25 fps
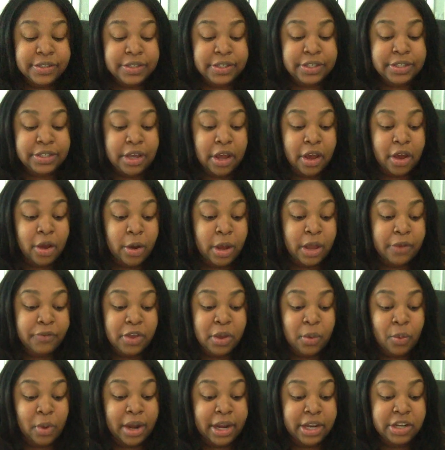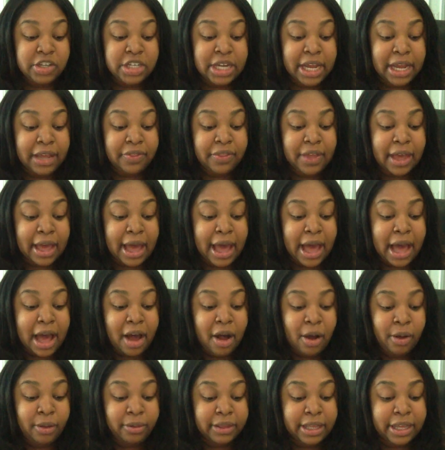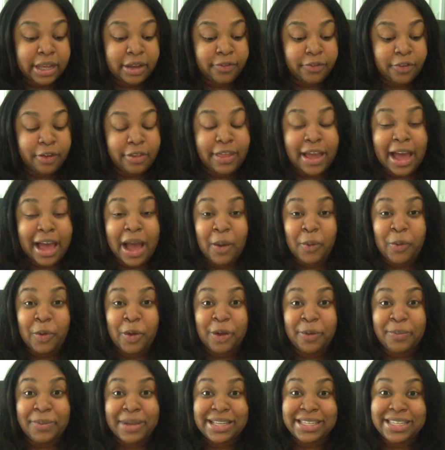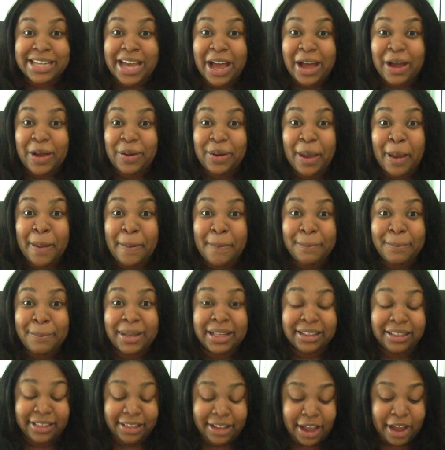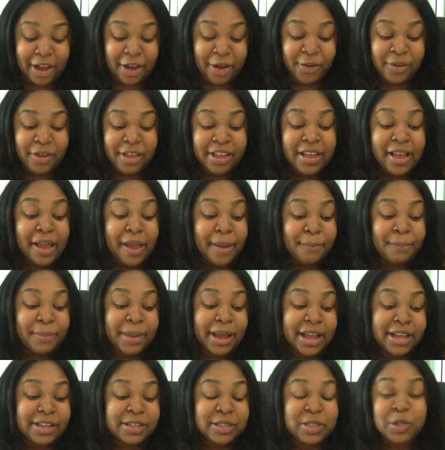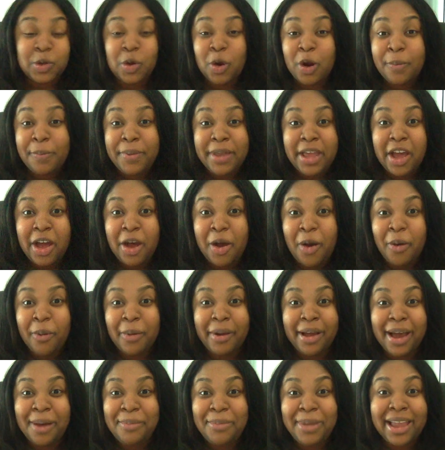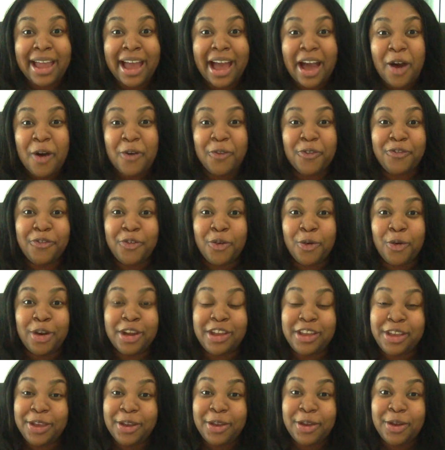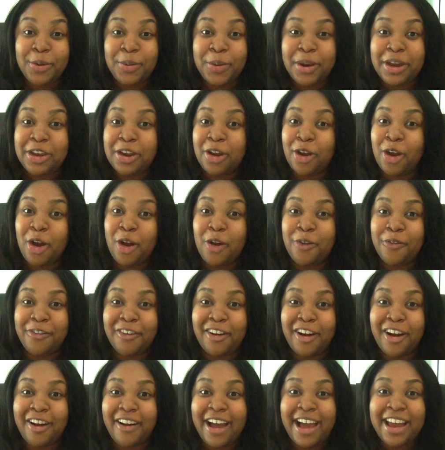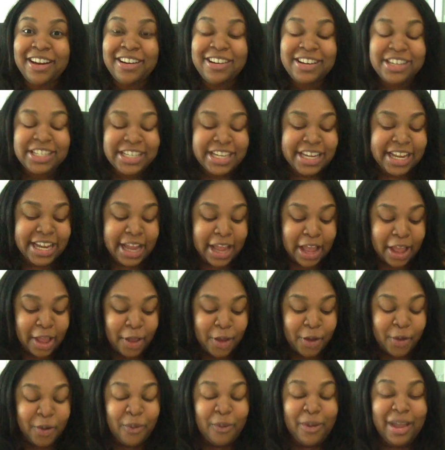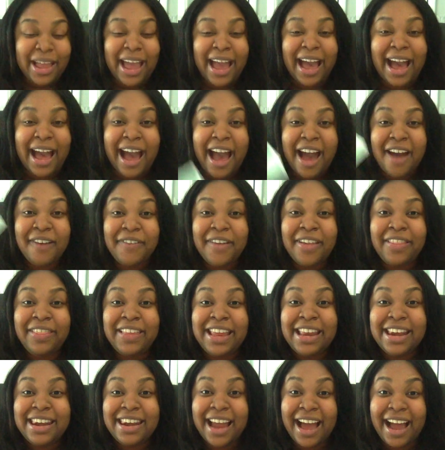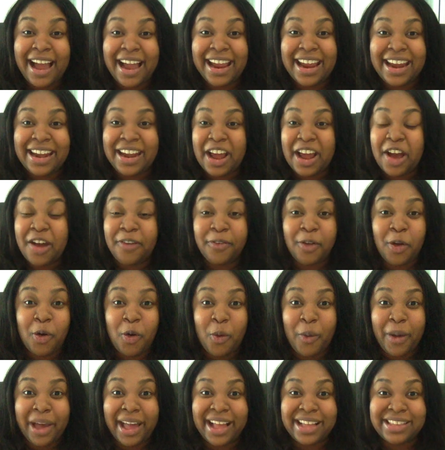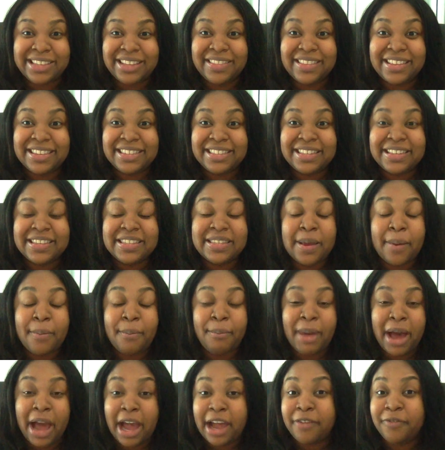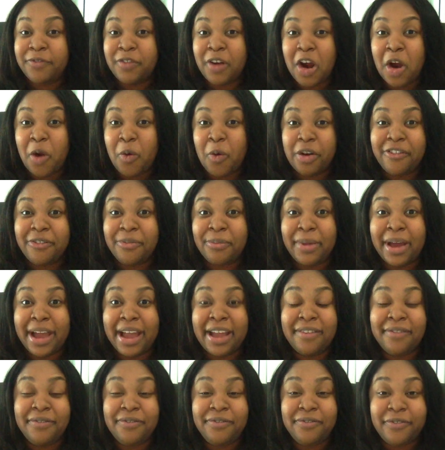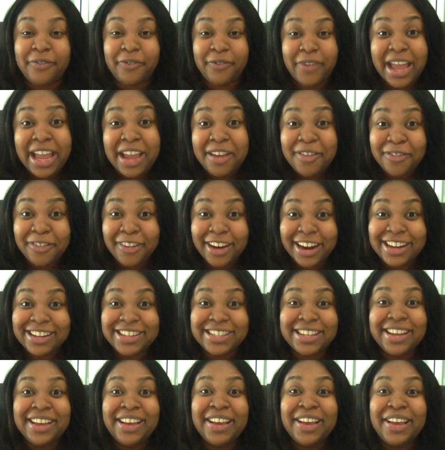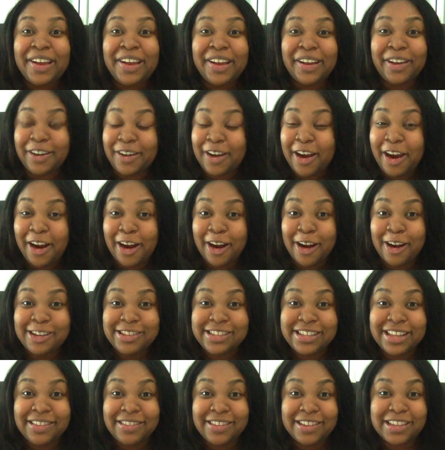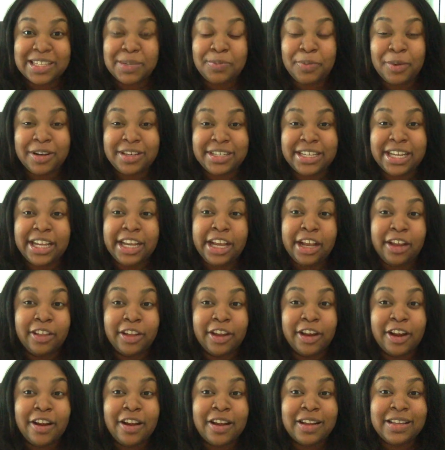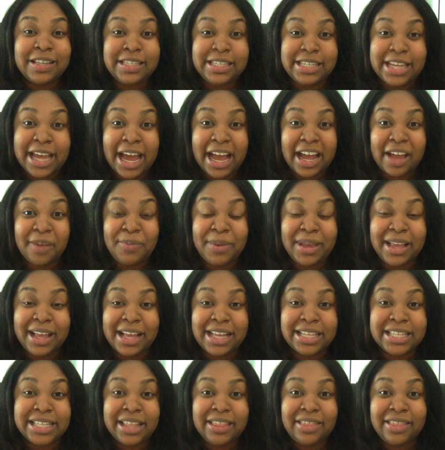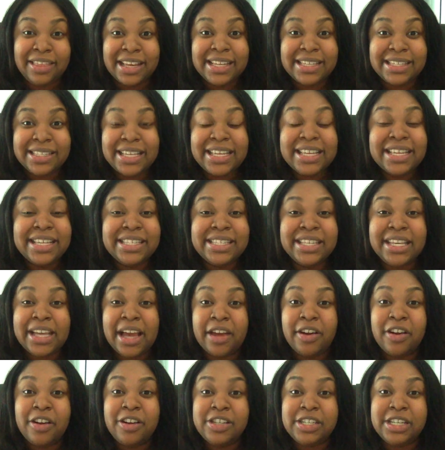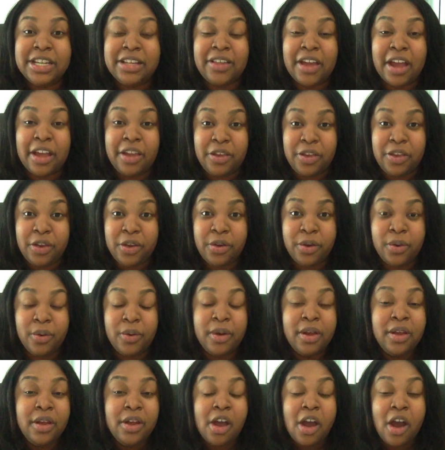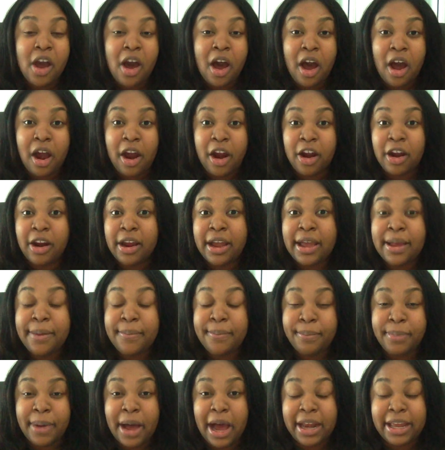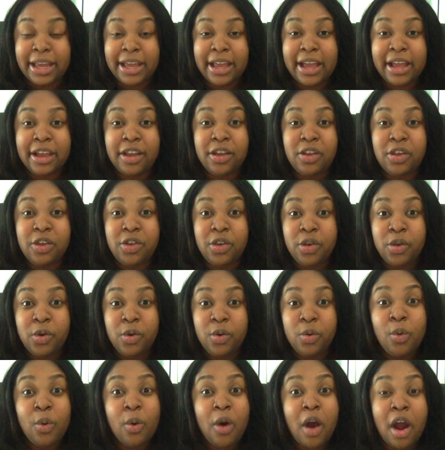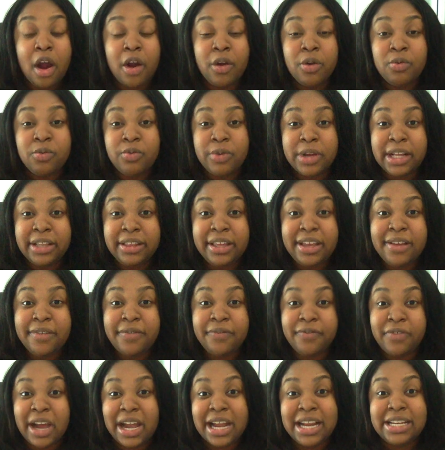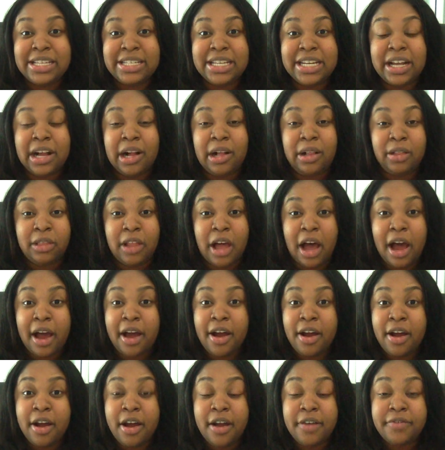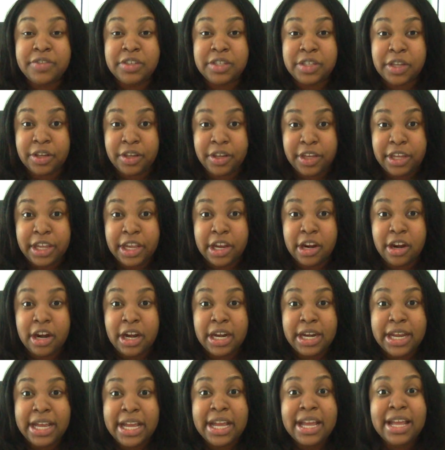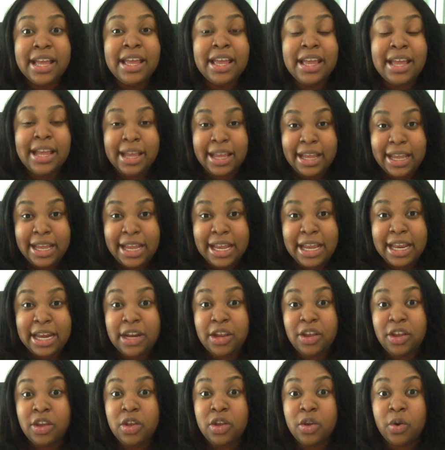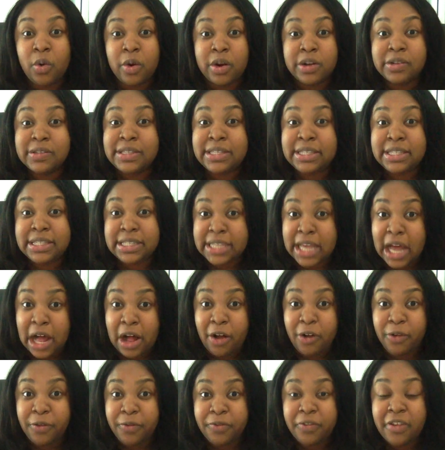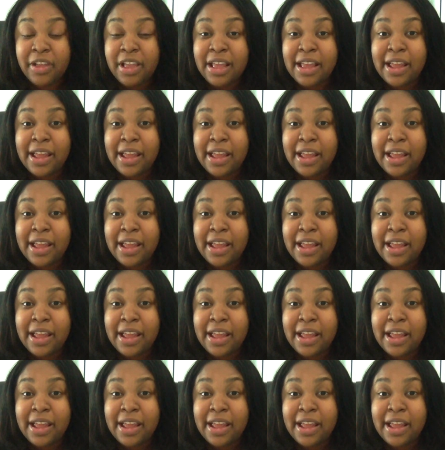So if you want to check that out, link for that will be down below. But Scorpio, coming out for you in your overall energy, we have the Nine of Coins. And this is by far one of my favorite cards in this particular deck, because this is the energy that you are embodying. You are really finding a lot of security in yourself.